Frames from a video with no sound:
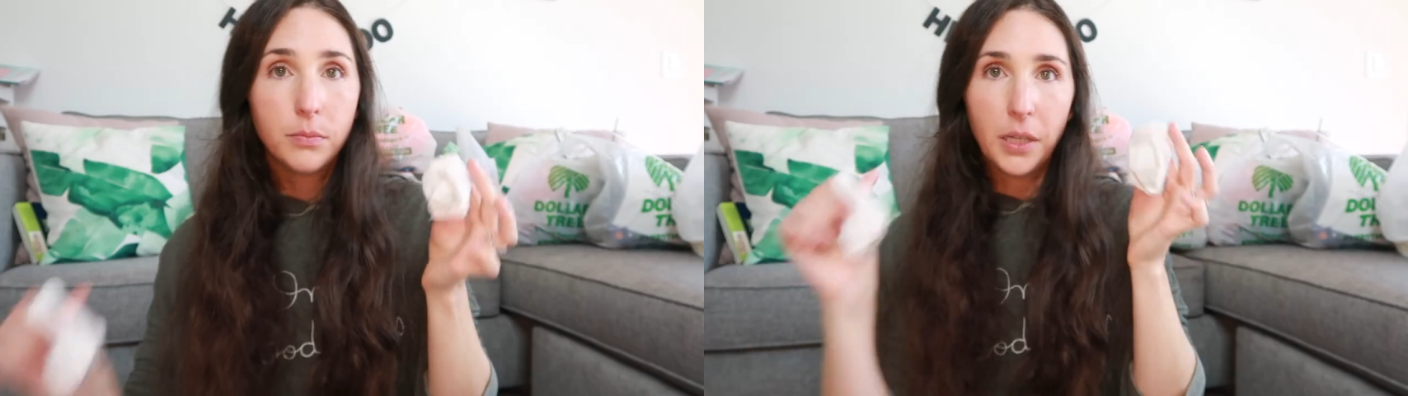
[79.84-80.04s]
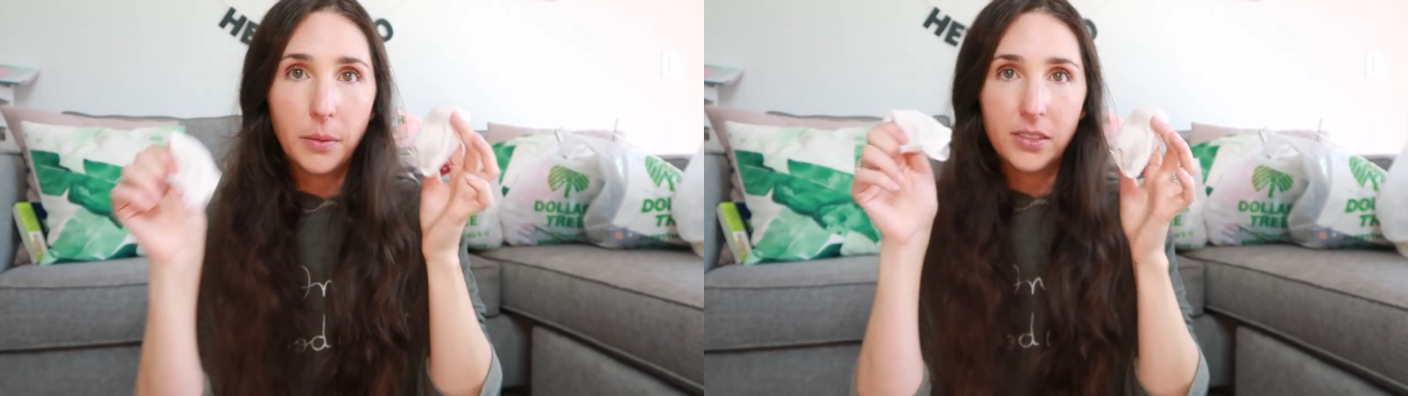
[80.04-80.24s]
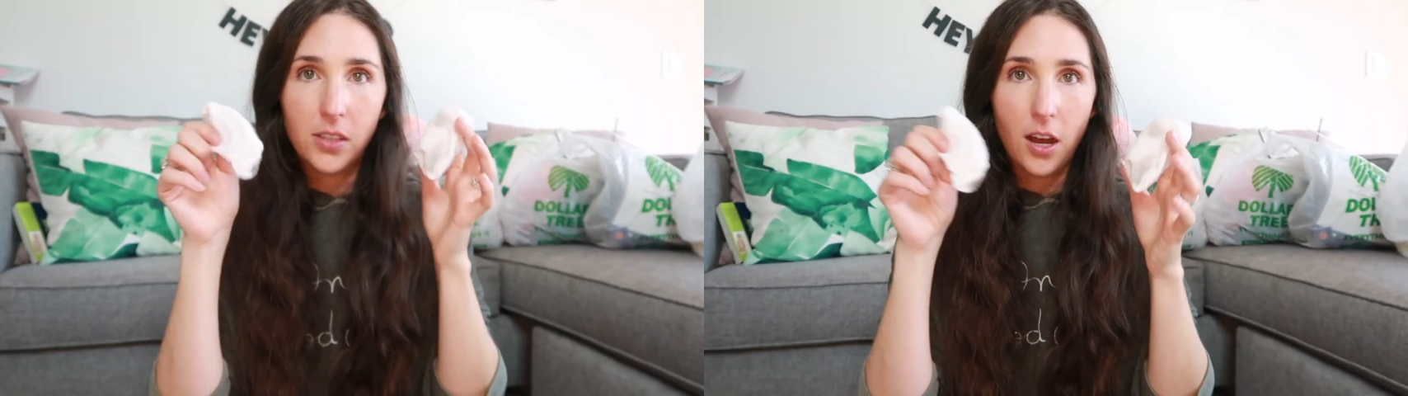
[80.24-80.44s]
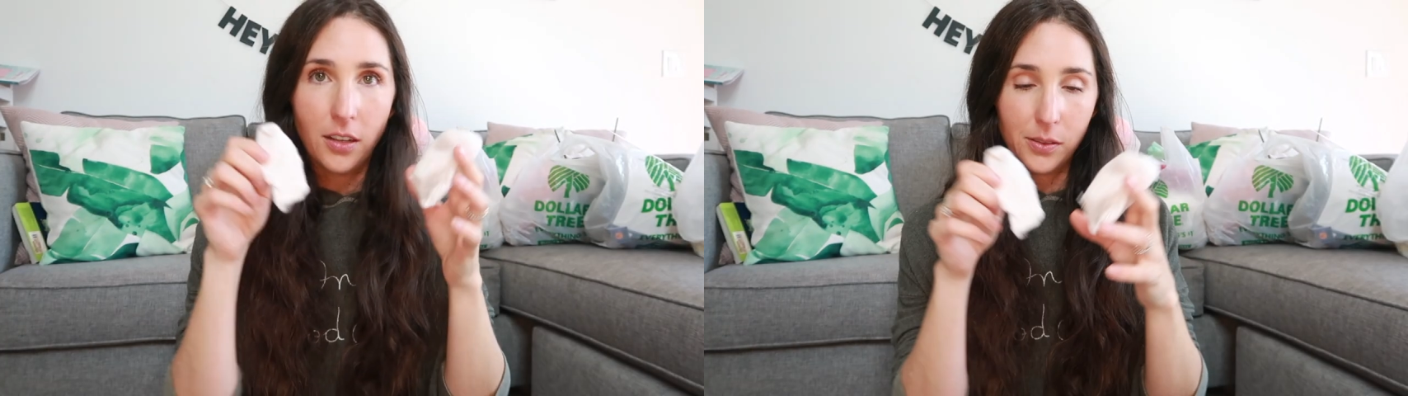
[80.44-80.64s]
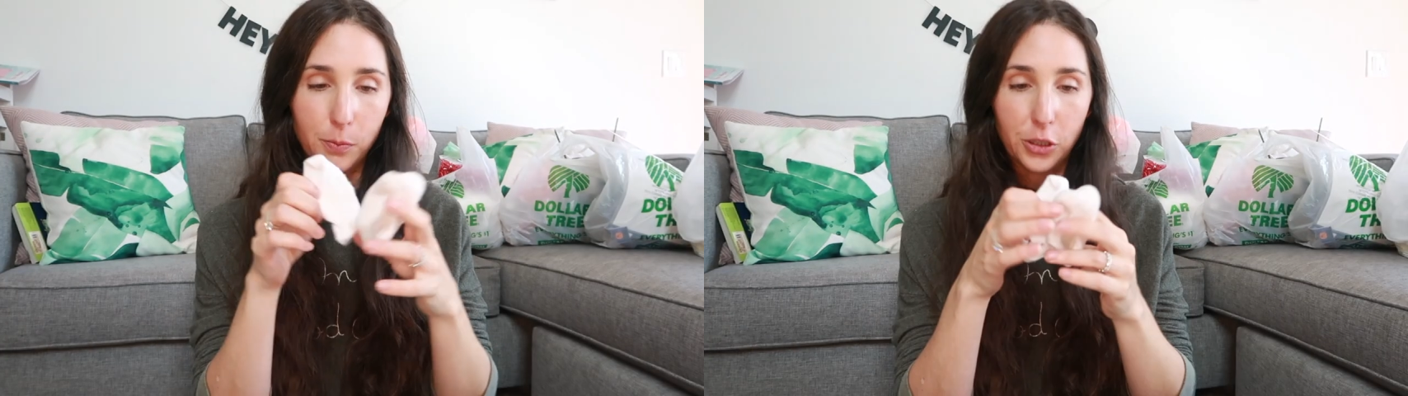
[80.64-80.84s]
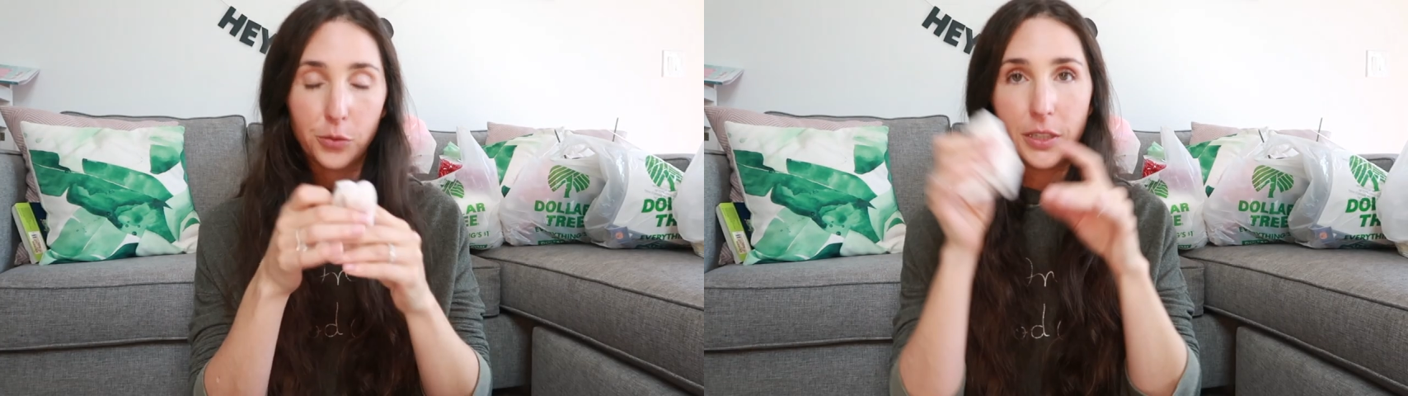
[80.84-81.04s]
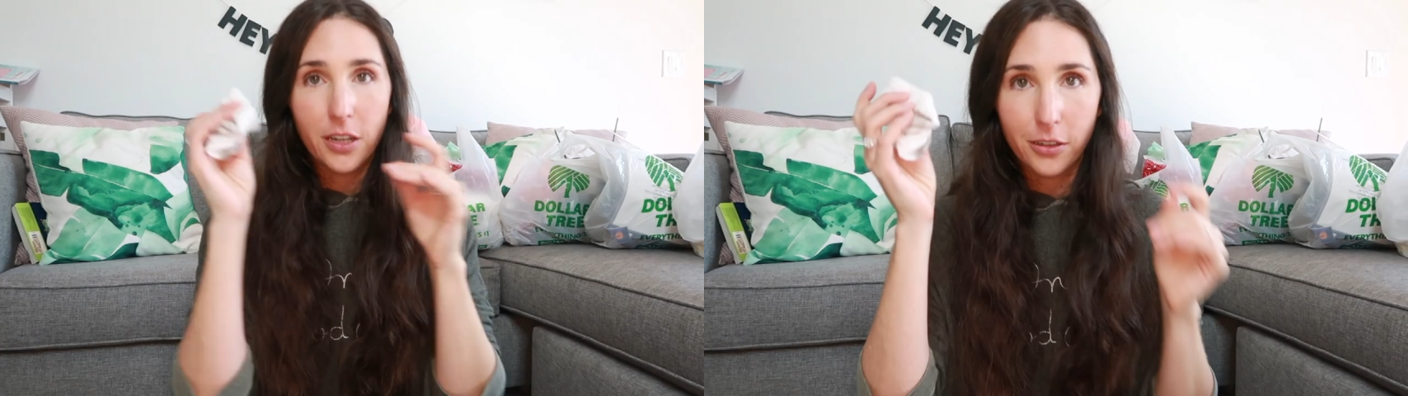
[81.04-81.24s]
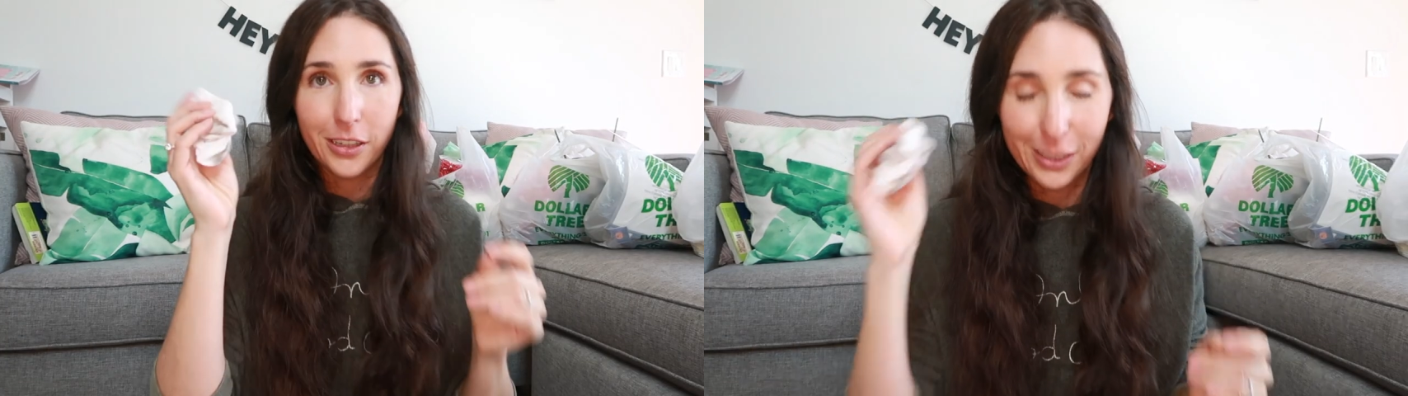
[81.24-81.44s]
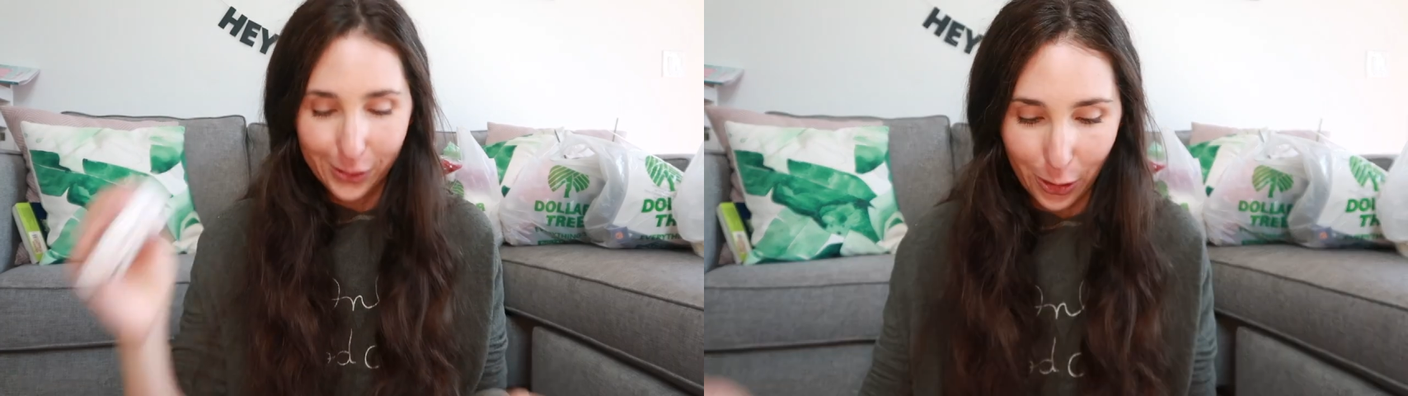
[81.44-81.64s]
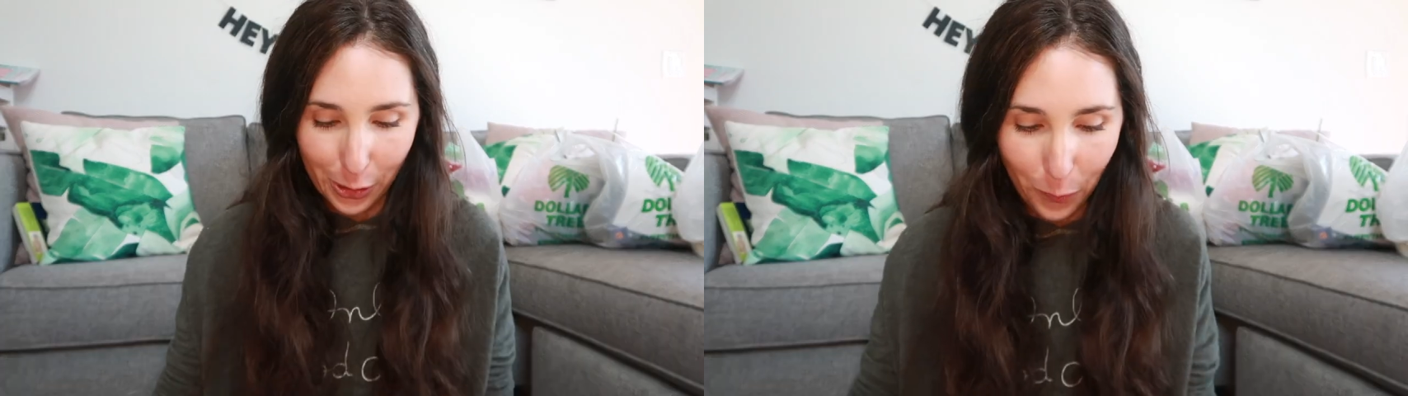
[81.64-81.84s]
Baby socks, which my daughter has
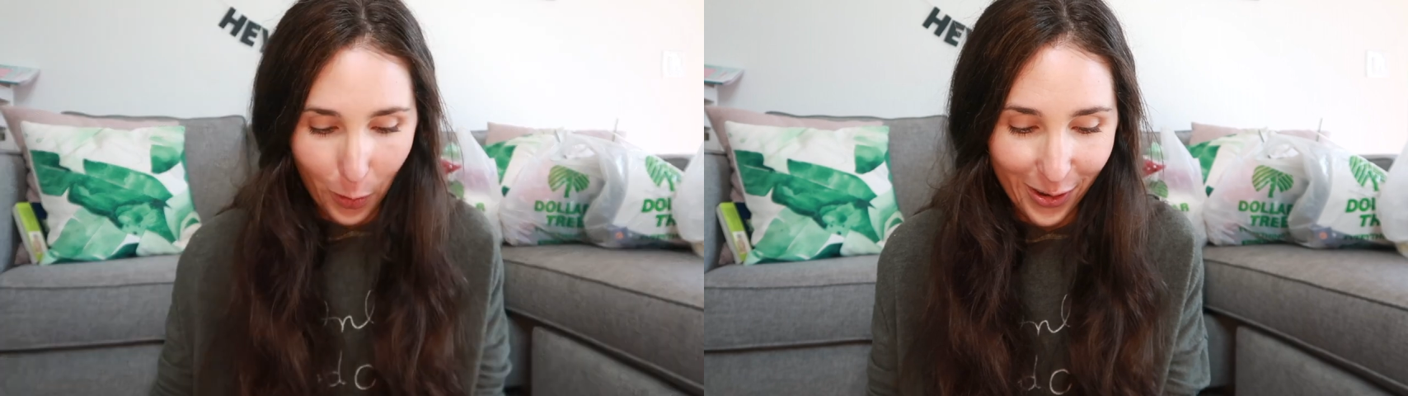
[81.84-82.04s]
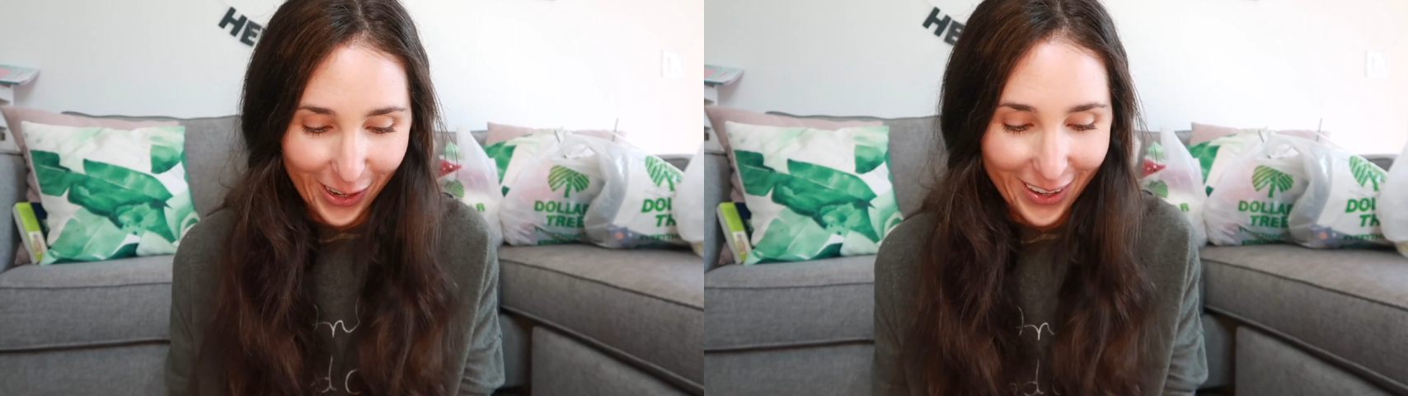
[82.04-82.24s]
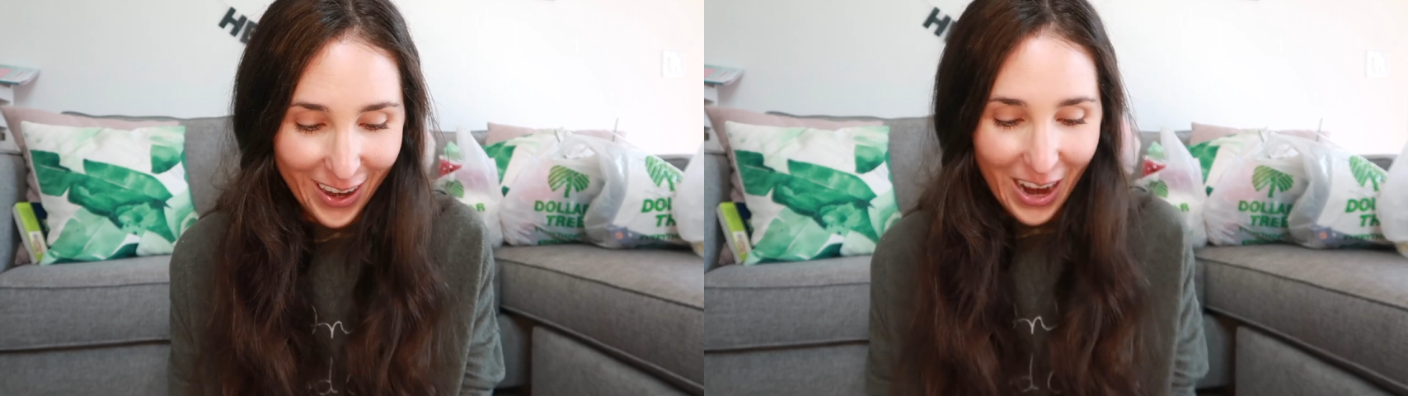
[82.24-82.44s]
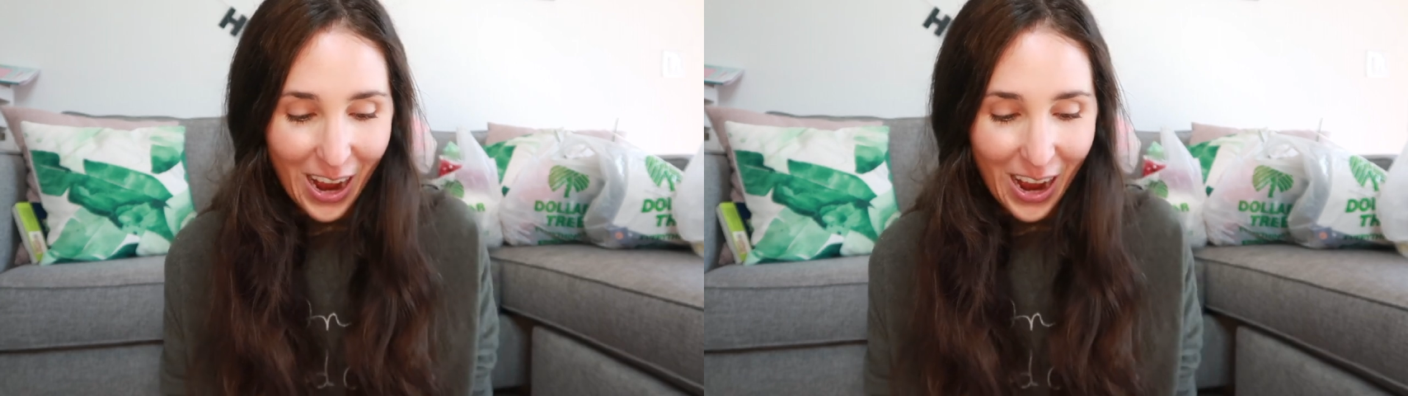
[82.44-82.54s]
already worn.